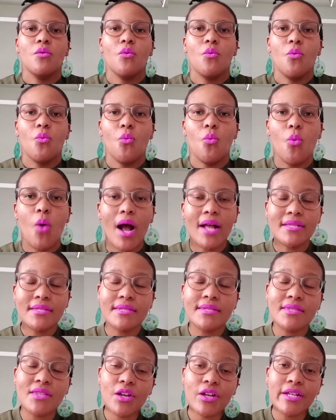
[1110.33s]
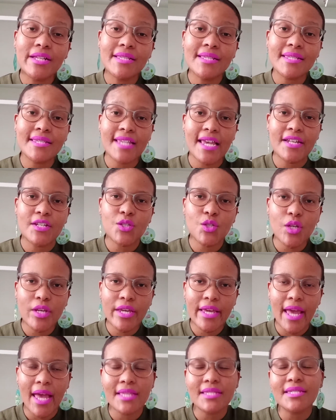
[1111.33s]
Once the consent to
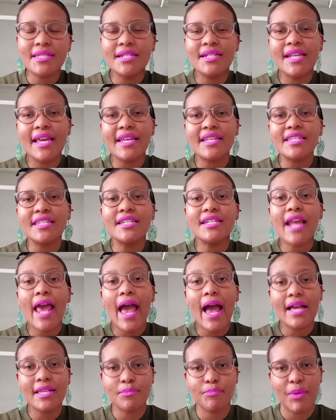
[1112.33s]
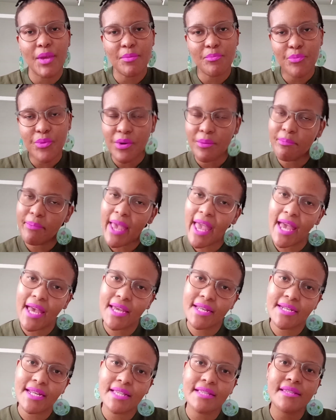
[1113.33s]
cancellation has been
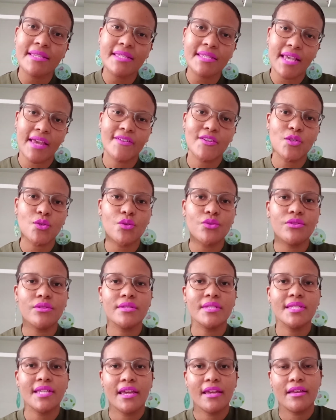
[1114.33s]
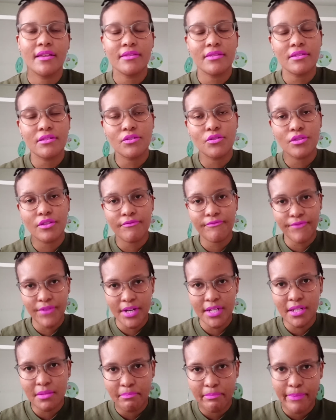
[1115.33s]
prepared and sent to the
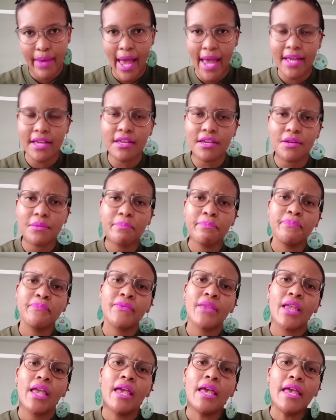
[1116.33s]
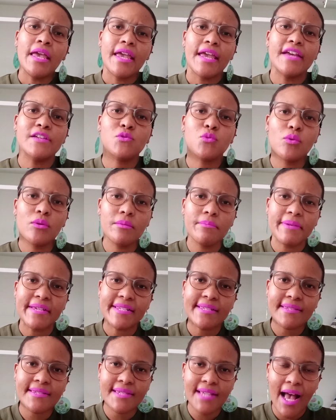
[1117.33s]
first bank, it will be
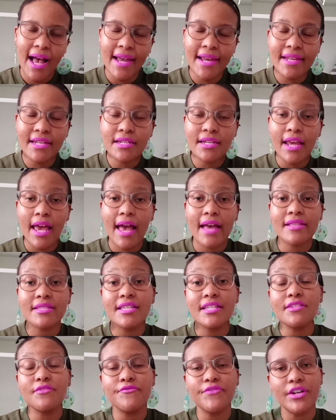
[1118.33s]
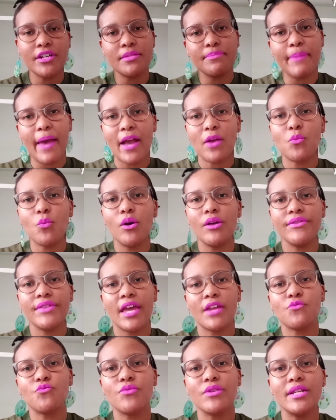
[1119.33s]
signed, and this first bank will
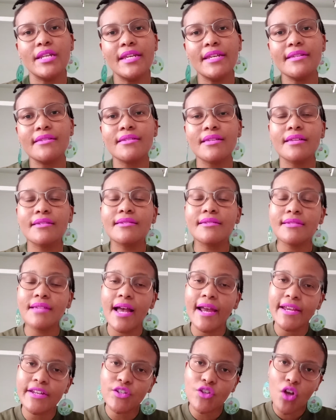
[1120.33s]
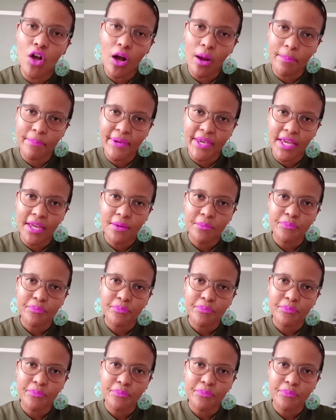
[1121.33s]
then release a signed copy